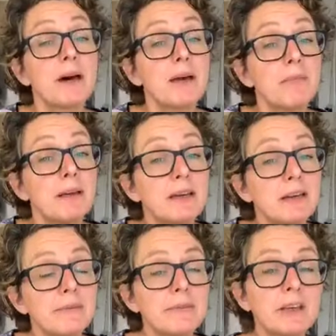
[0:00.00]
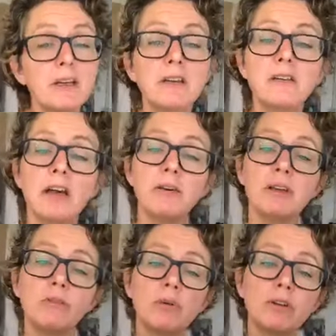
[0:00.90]
opinion. So
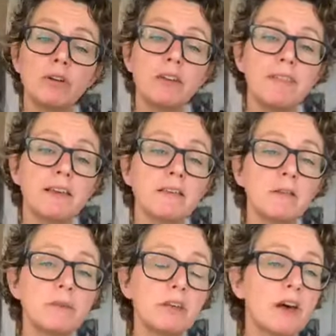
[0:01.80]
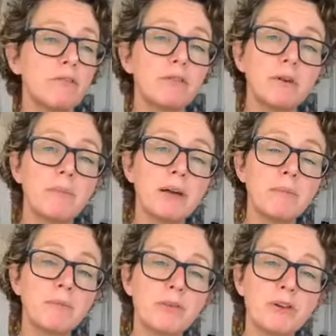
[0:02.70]
it's one of the things that we cover in my
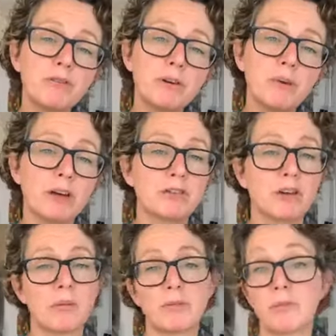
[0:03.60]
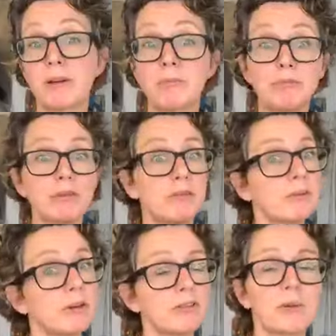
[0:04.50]
embroidery workshop. So my embroidery
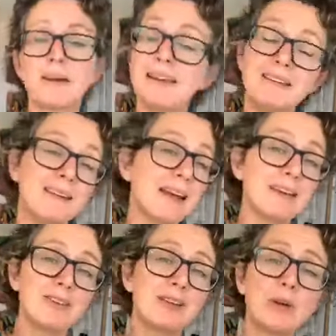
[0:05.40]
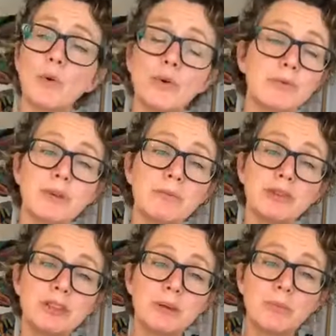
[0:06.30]
workshop isn't actually all free
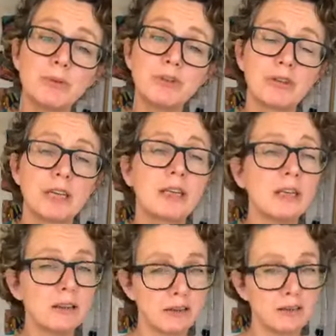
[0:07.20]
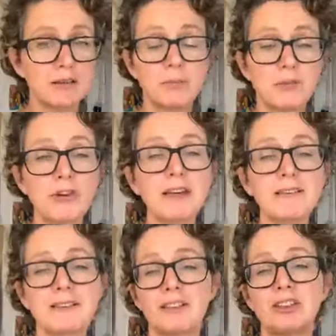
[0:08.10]
machine embroidery. There's some straight
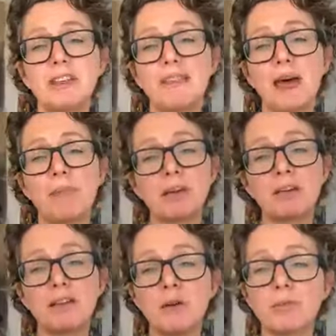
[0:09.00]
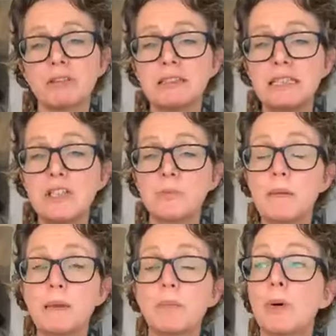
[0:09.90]
stitch in there because I want to teach
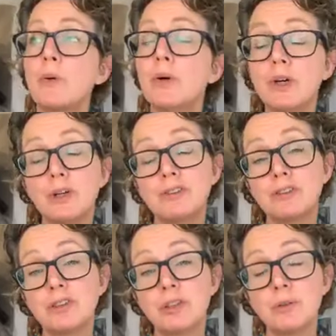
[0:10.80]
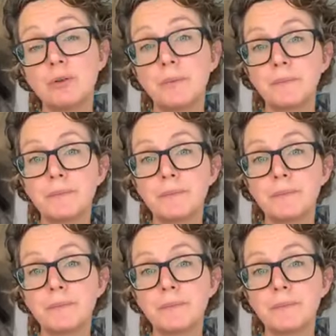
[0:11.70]
people to